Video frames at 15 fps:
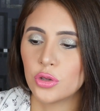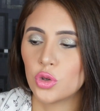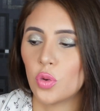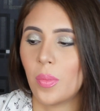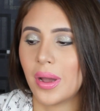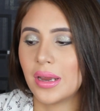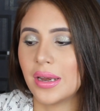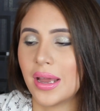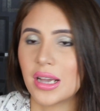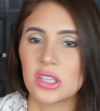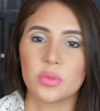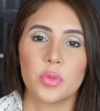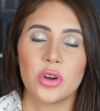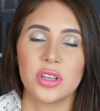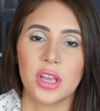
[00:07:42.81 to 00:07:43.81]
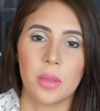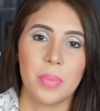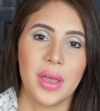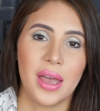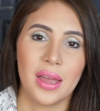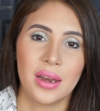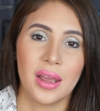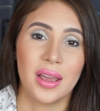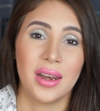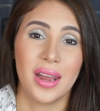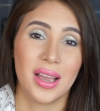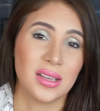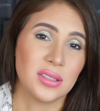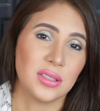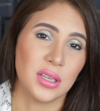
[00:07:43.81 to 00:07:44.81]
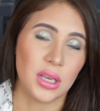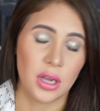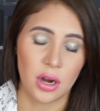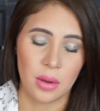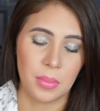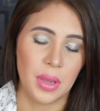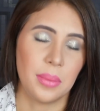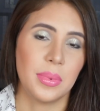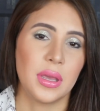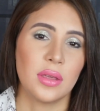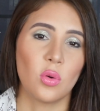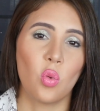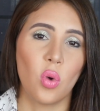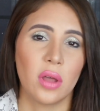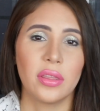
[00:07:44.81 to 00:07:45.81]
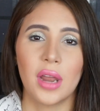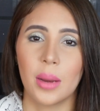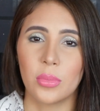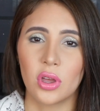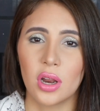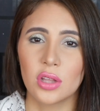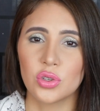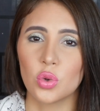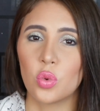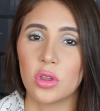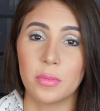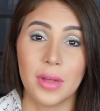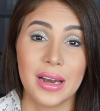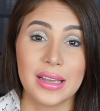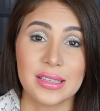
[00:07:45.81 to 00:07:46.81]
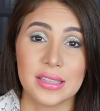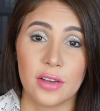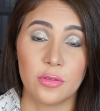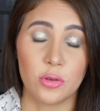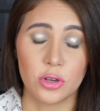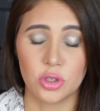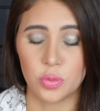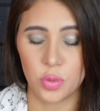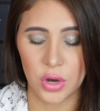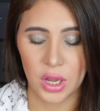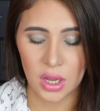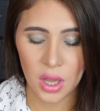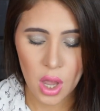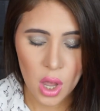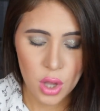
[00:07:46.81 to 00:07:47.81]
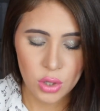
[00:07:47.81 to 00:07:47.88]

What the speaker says: to my next project pan and next year, maybe one that I'm gonna do with Melissa for spring.